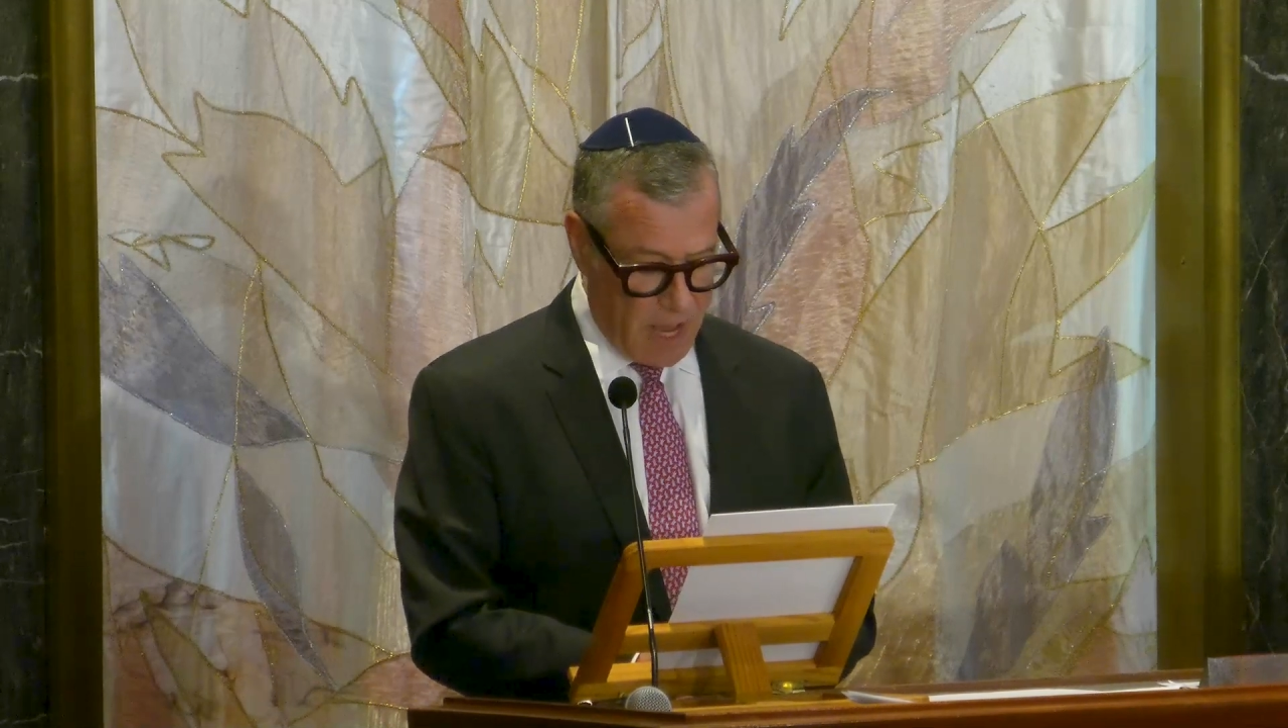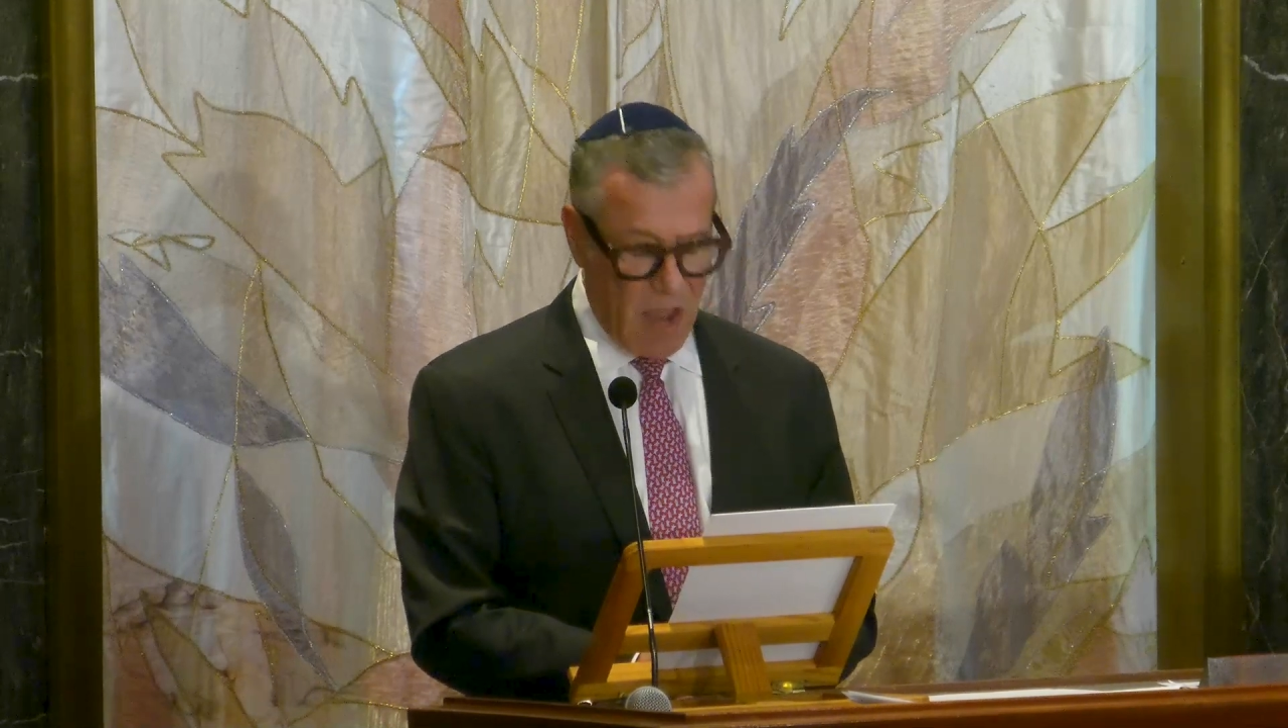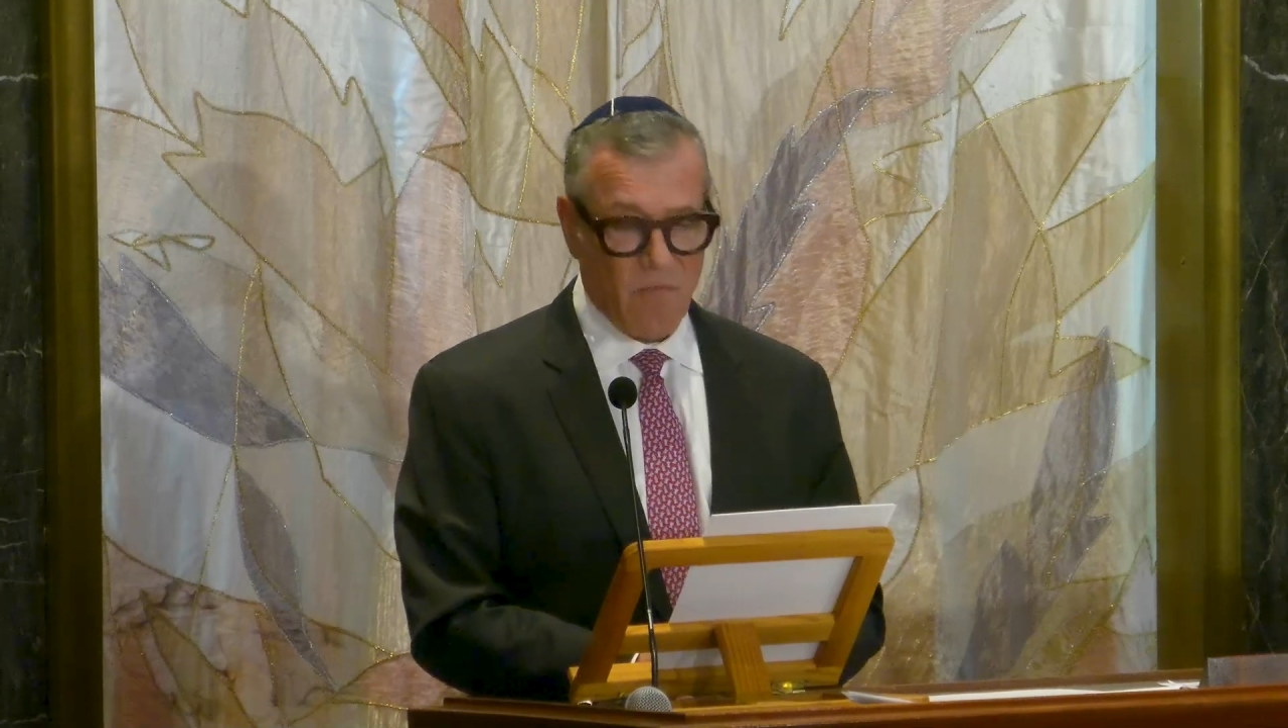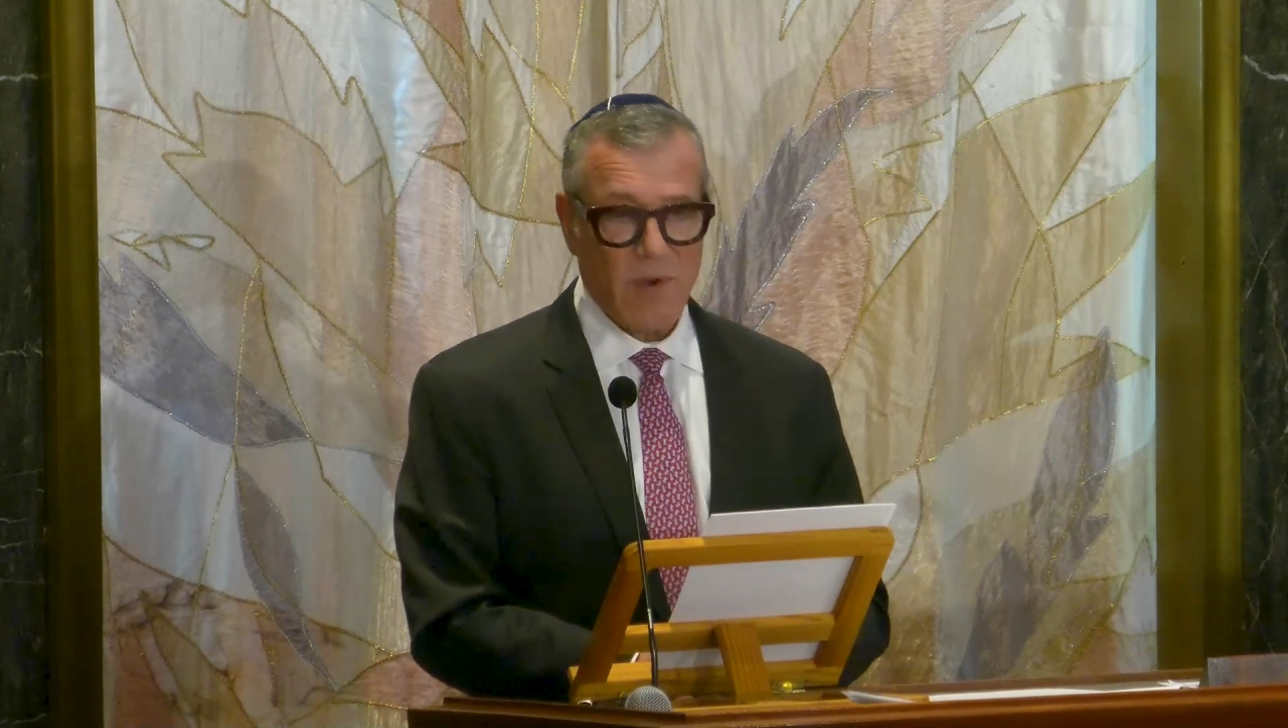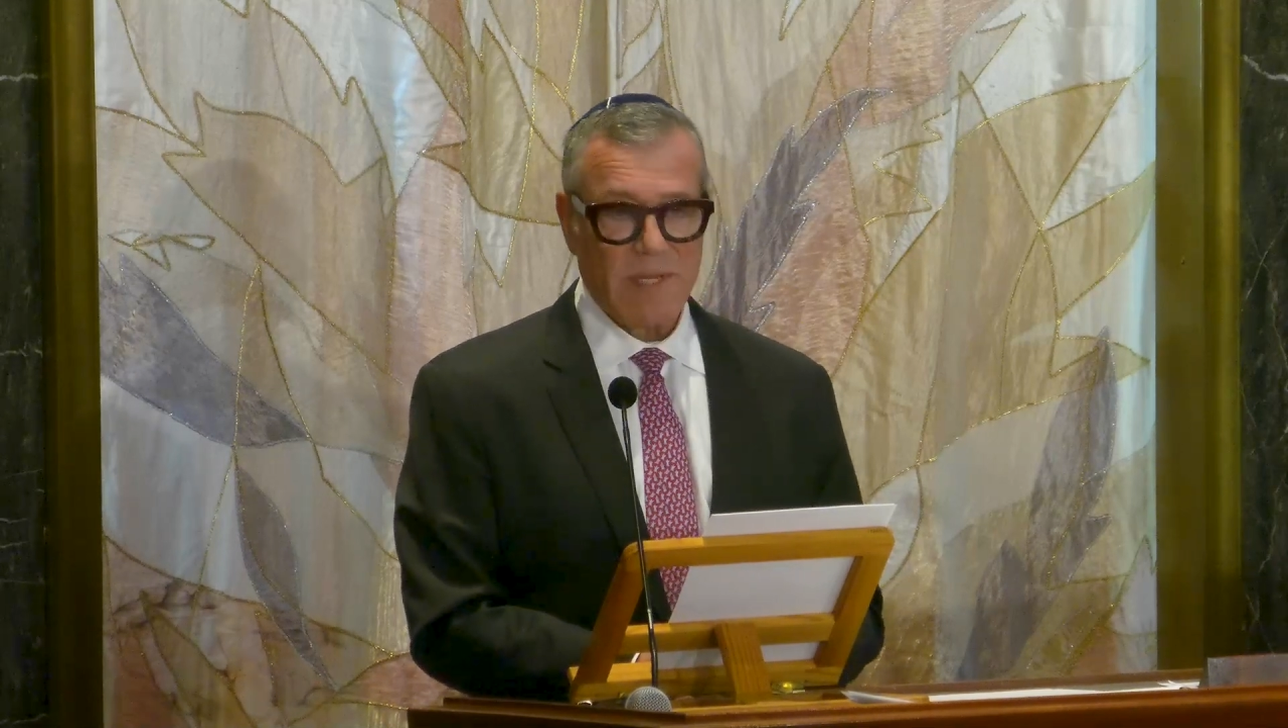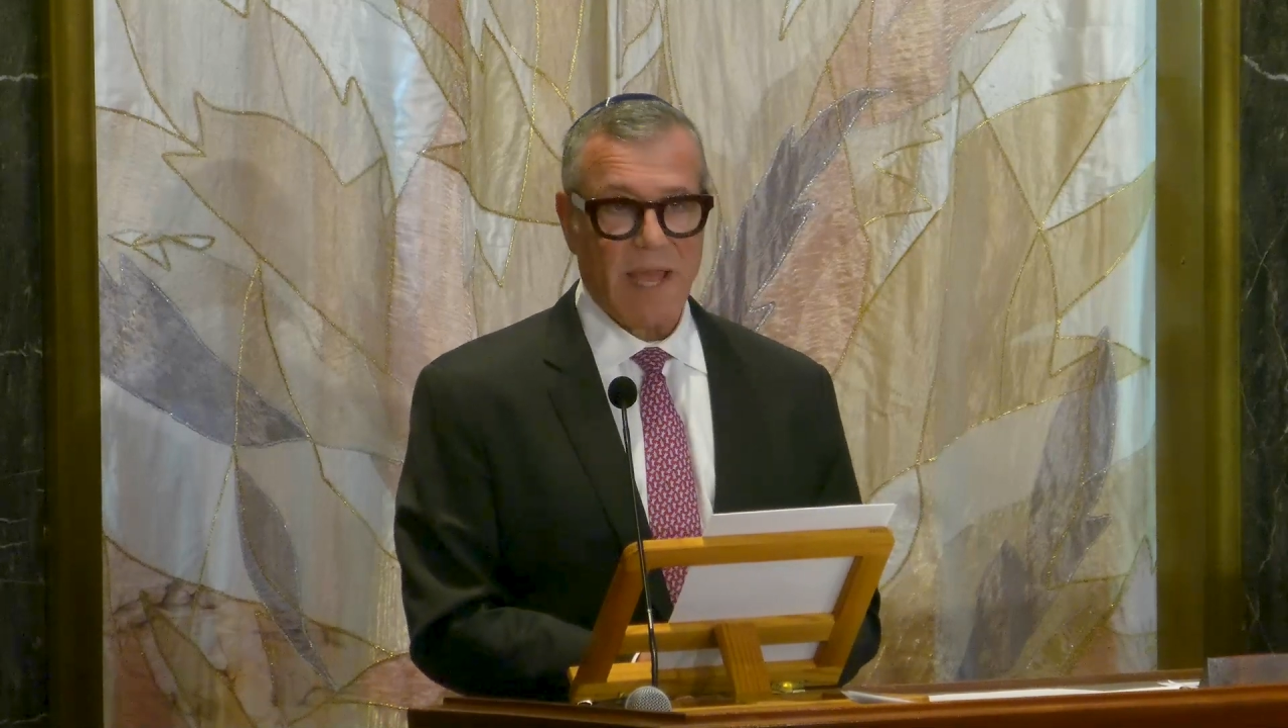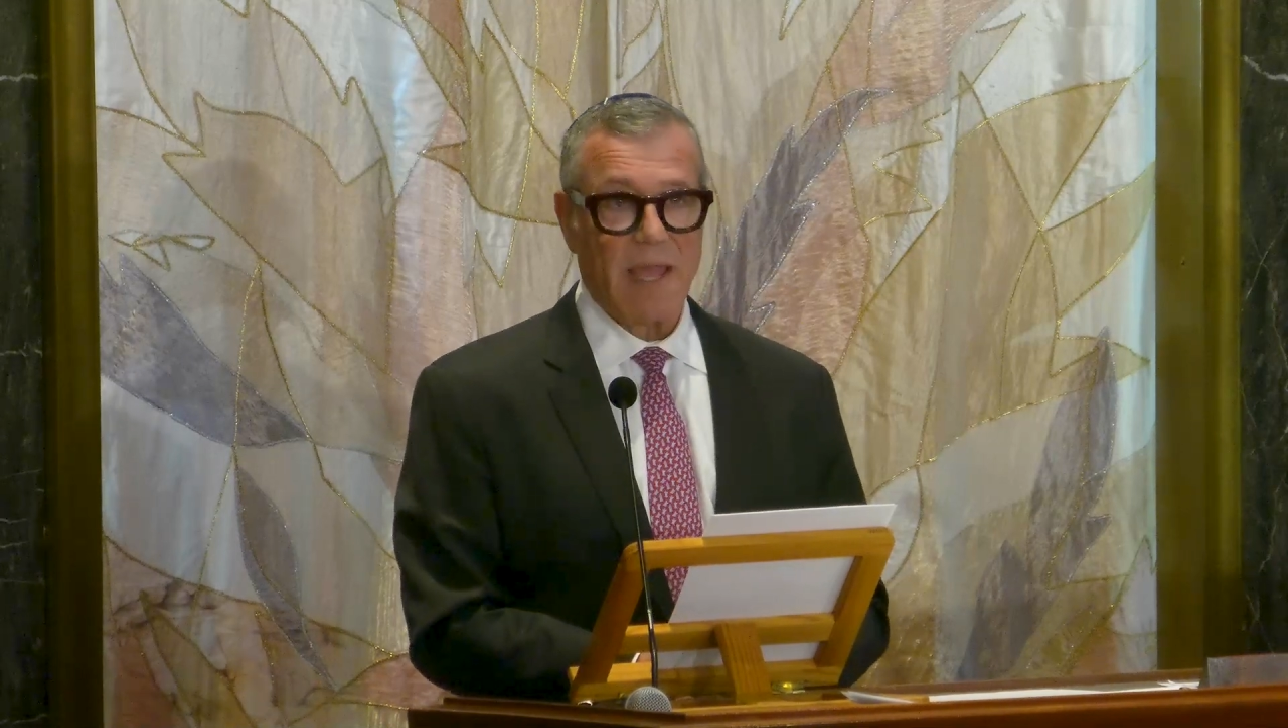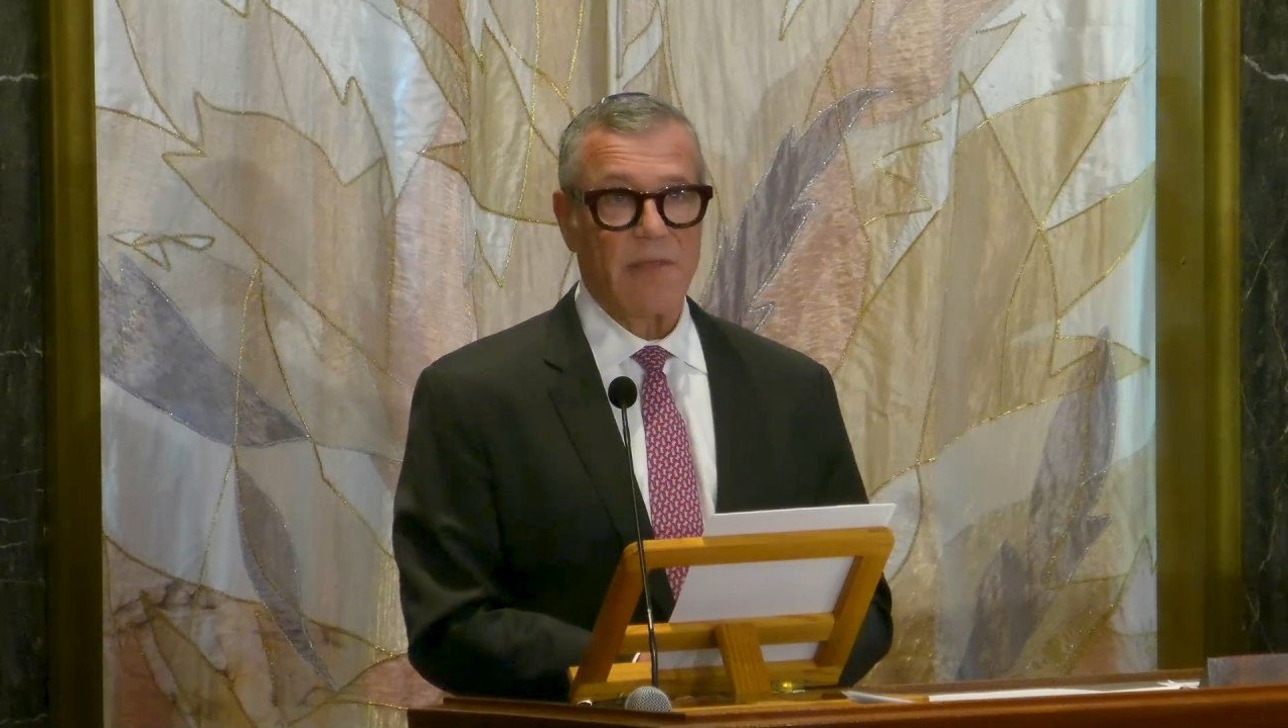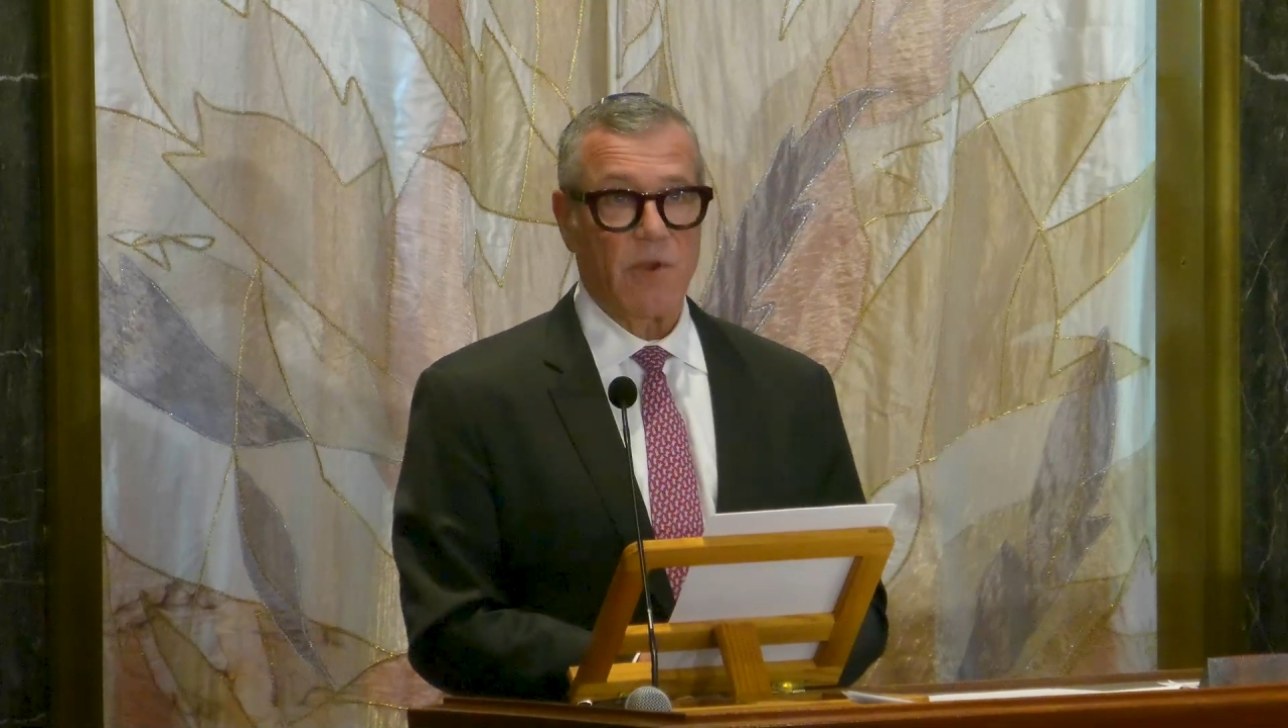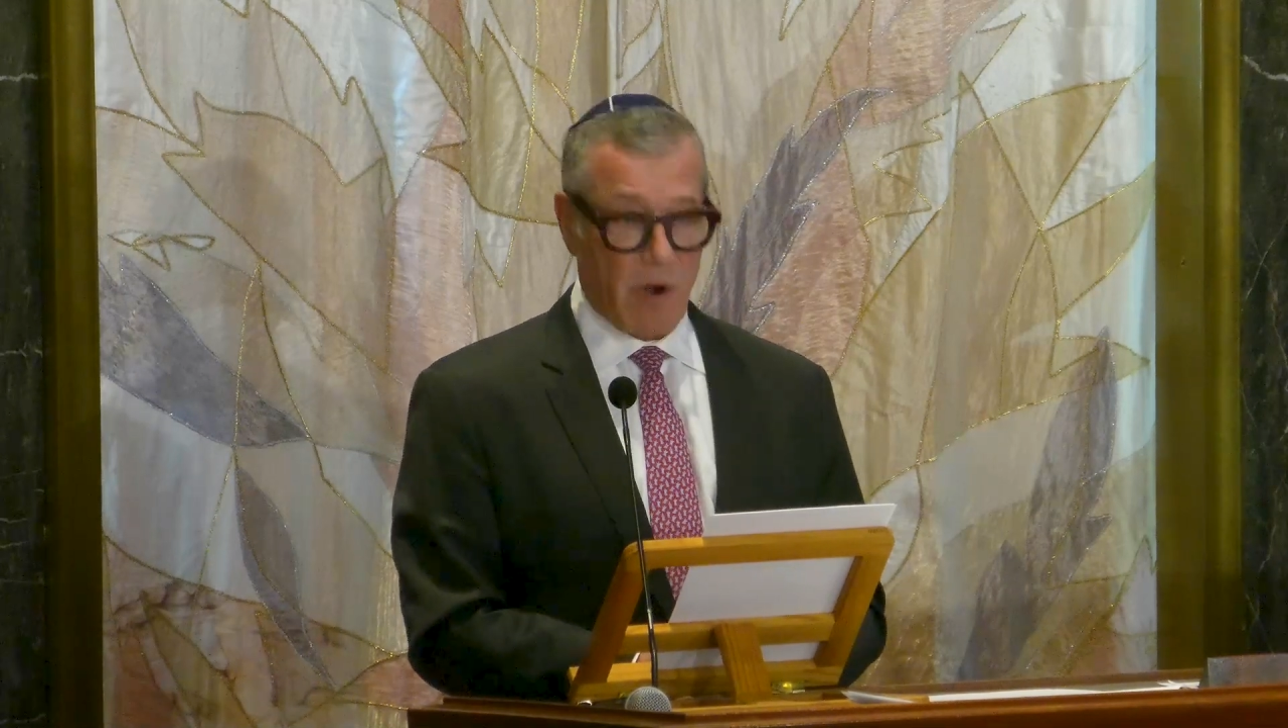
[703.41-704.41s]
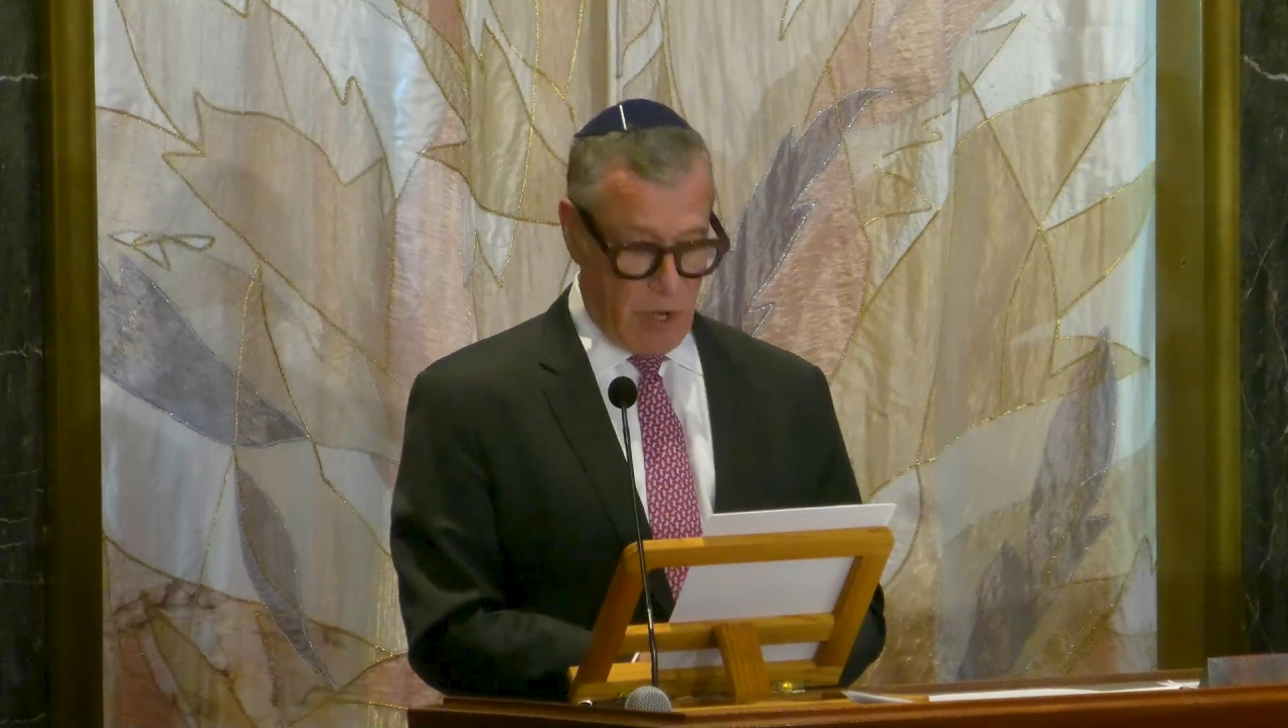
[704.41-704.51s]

Every day there